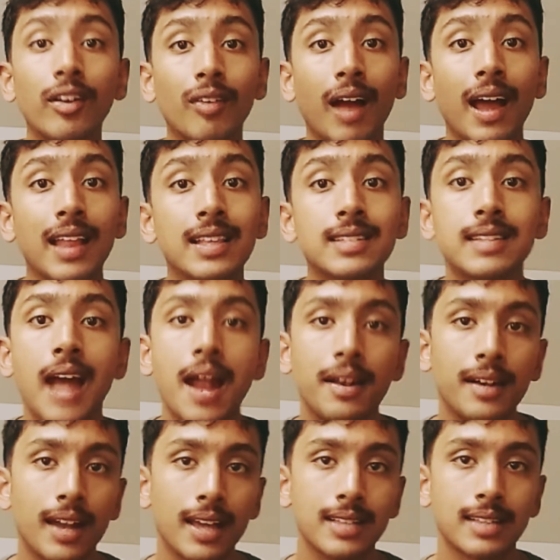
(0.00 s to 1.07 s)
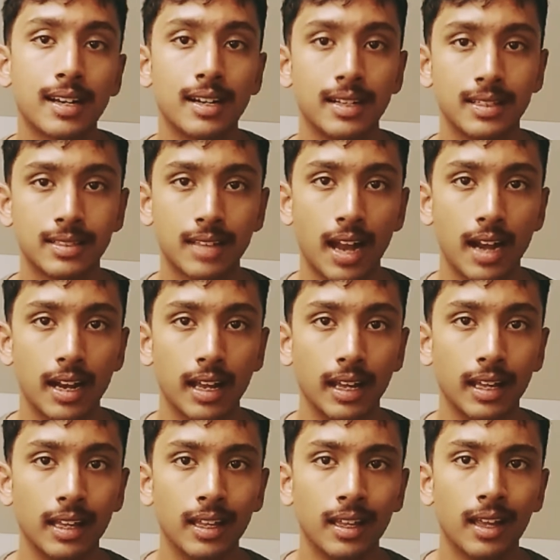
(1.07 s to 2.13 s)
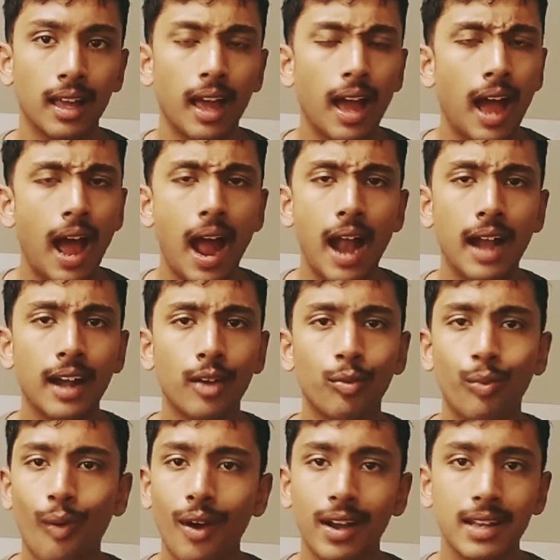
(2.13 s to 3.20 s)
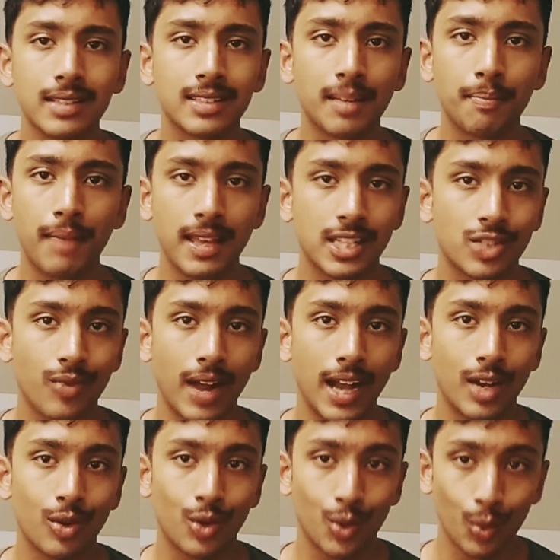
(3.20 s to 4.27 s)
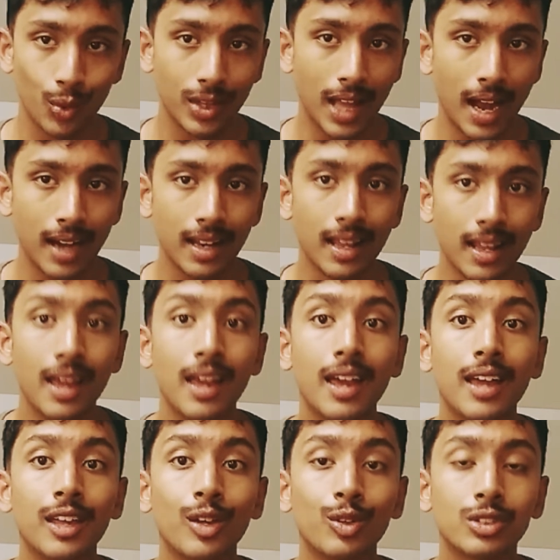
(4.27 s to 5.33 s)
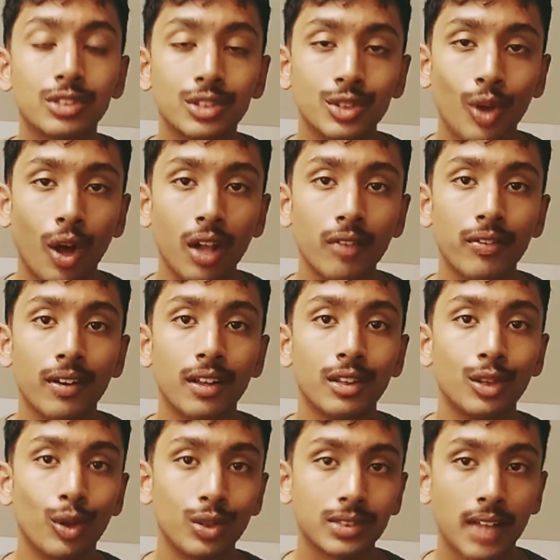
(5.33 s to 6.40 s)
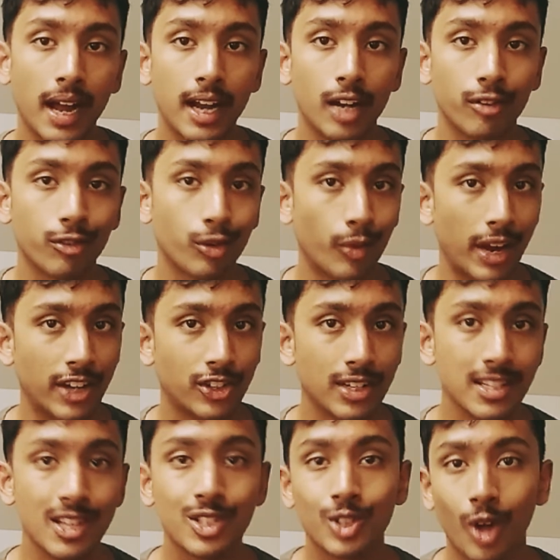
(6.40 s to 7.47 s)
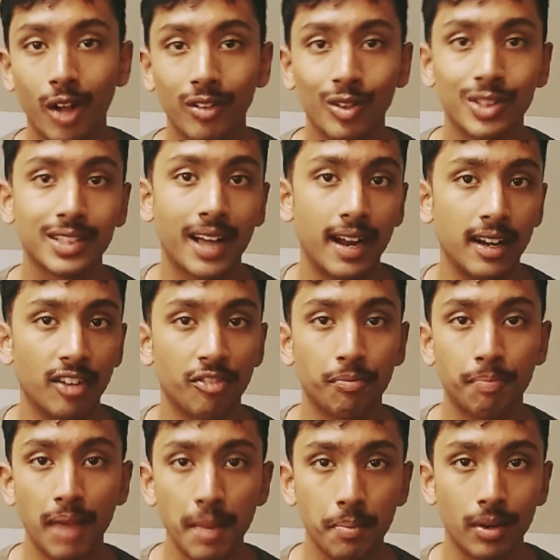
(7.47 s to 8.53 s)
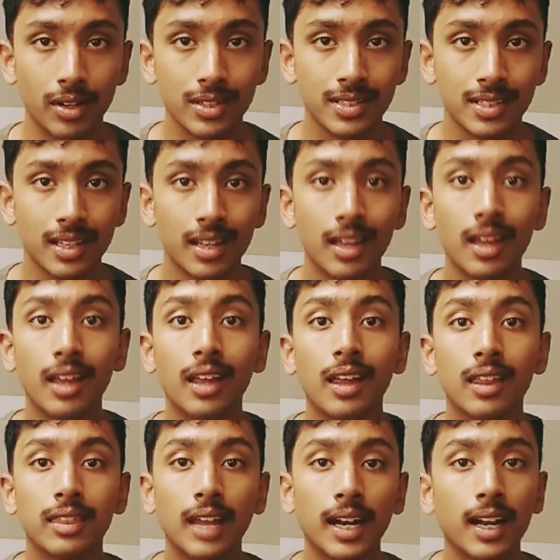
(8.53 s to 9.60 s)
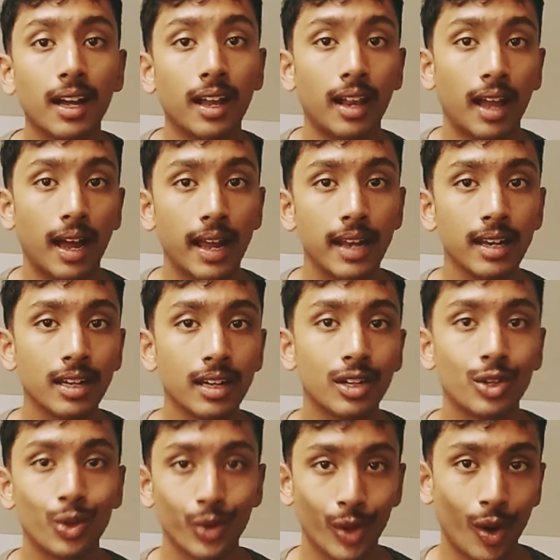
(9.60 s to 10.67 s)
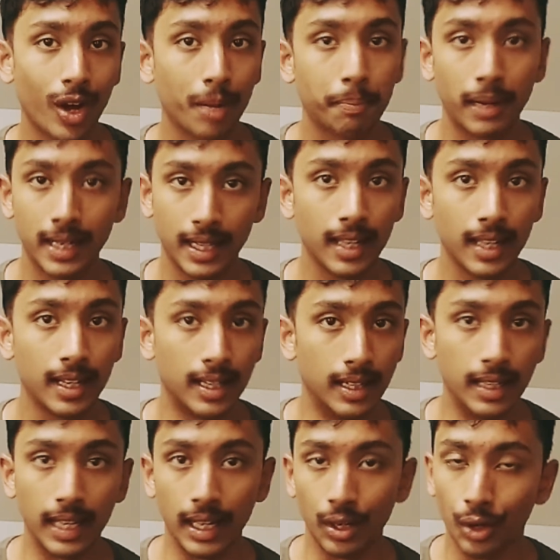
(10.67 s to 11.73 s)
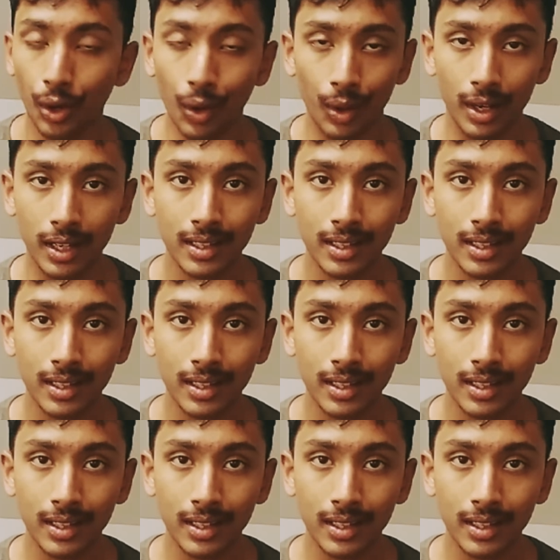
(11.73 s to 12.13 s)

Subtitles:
try and standardize our understanding. And what is the best way to do that? You solve those kind of questions, you solve those kind of papers that are aligned to your particular learning goal.